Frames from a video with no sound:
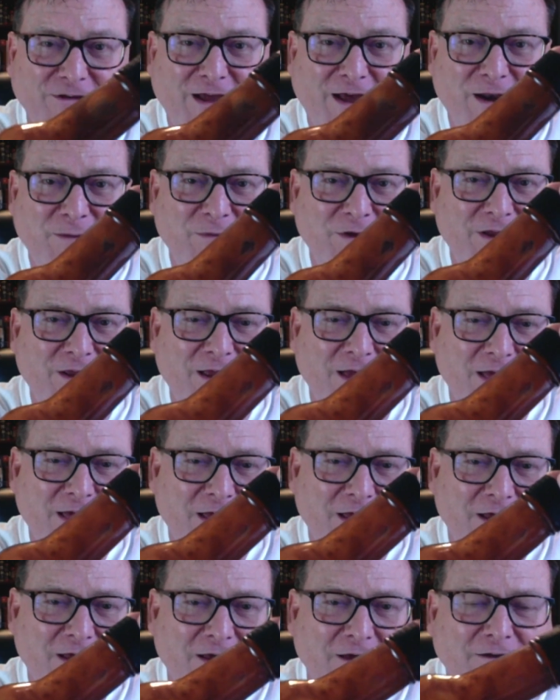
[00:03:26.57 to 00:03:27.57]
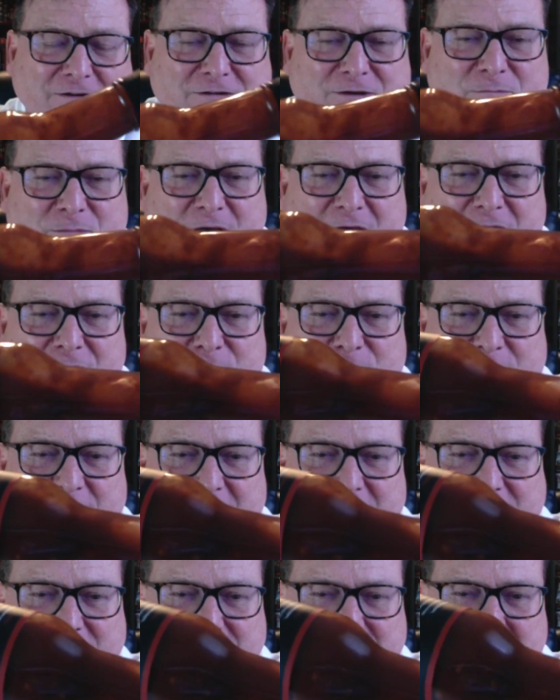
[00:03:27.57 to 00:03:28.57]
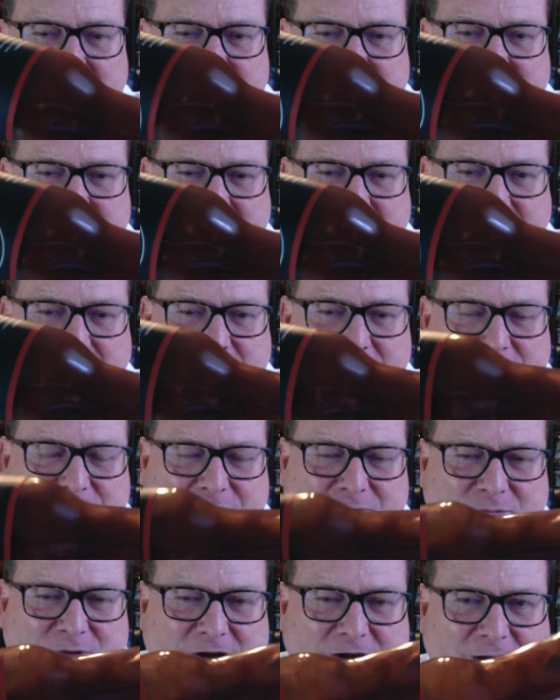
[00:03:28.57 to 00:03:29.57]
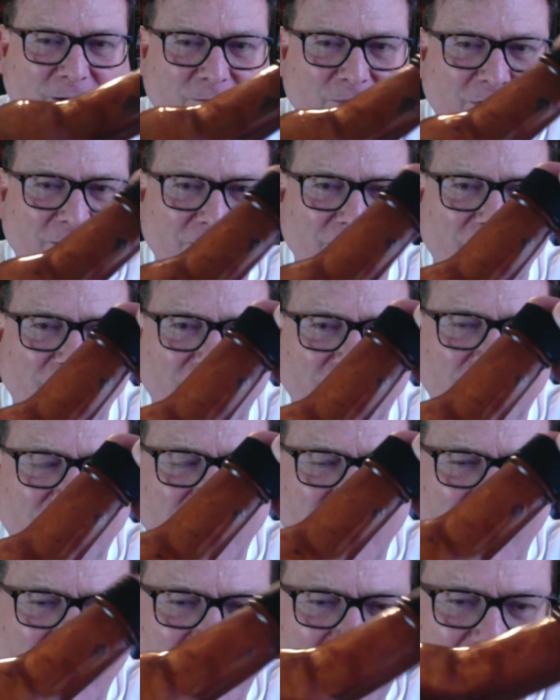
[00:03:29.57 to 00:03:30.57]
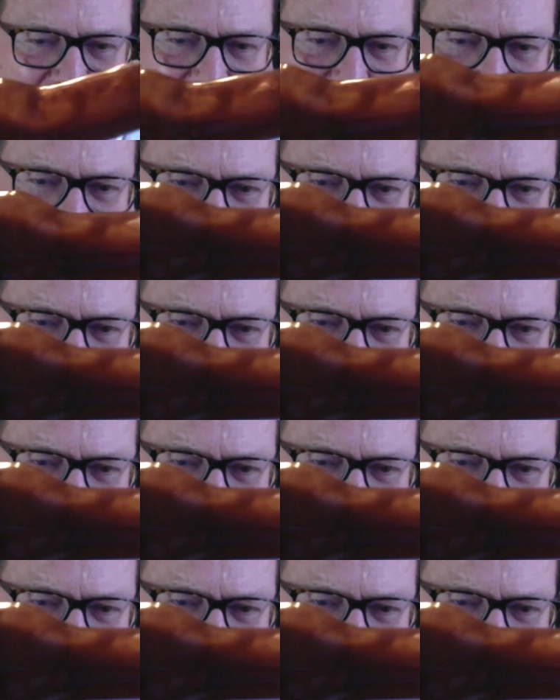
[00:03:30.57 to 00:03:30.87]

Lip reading: got to be tomato paste in here. But there is not, and